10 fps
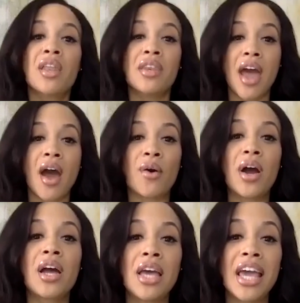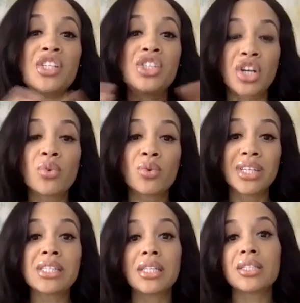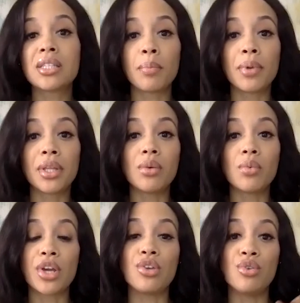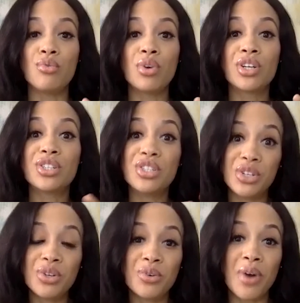Now, in general, this is typically what you do.